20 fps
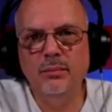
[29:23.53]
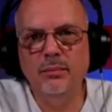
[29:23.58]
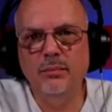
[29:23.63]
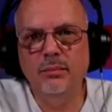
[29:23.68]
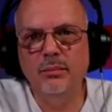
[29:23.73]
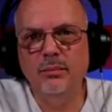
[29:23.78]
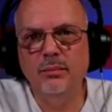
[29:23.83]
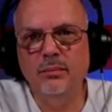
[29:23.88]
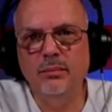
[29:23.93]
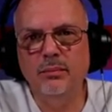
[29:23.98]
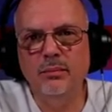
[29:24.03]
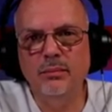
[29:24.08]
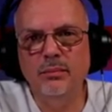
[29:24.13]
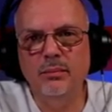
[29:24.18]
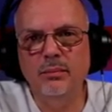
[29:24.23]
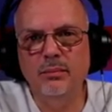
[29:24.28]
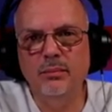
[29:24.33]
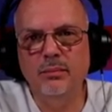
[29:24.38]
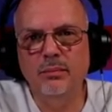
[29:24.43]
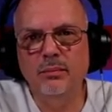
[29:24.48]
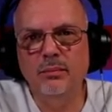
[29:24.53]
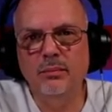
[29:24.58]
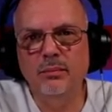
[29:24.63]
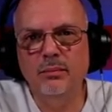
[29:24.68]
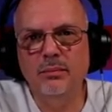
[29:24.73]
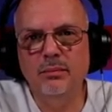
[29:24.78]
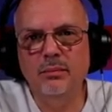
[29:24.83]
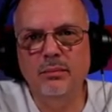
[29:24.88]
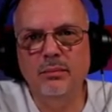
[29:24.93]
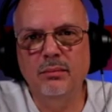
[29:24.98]

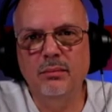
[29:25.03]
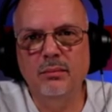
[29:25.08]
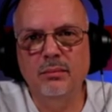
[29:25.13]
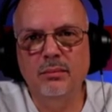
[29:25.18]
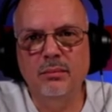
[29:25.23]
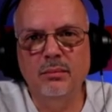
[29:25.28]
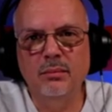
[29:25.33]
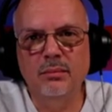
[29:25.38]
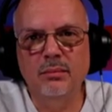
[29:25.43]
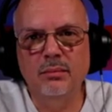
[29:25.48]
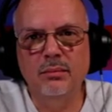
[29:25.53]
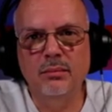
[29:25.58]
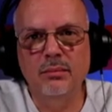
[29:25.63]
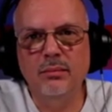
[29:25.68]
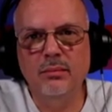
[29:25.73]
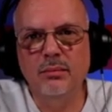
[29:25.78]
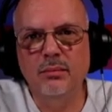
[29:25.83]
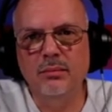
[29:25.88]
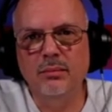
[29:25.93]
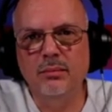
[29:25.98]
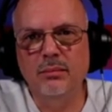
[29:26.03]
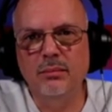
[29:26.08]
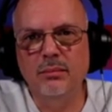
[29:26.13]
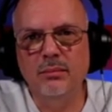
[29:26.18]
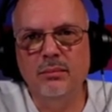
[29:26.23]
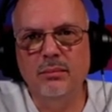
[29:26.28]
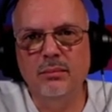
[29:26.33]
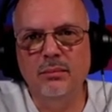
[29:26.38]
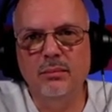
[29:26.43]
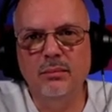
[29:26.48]

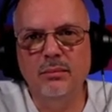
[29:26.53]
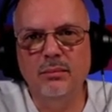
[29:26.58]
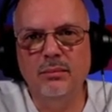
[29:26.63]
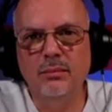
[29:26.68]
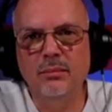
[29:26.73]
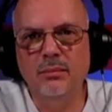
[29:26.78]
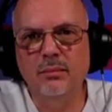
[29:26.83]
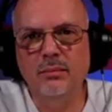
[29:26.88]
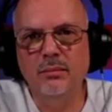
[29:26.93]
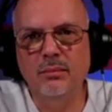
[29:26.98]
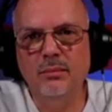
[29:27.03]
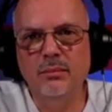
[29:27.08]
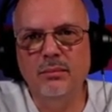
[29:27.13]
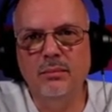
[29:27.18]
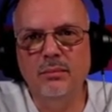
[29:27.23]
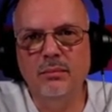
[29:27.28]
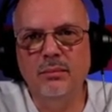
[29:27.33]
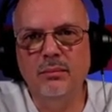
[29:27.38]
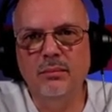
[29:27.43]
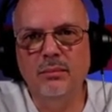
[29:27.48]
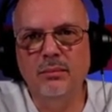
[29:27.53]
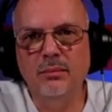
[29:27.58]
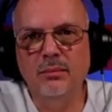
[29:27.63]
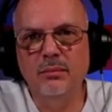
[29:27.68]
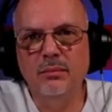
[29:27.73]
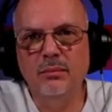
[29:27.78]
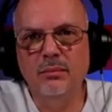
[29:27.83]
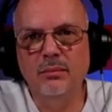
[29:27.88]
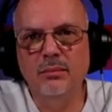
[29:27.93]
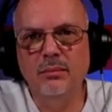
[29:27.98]

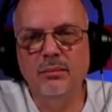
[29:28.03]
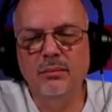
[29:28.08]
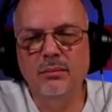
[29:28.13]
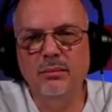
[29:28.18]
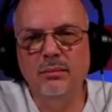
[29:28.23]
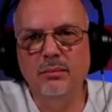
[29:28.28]
No words are spoken by the person on screen.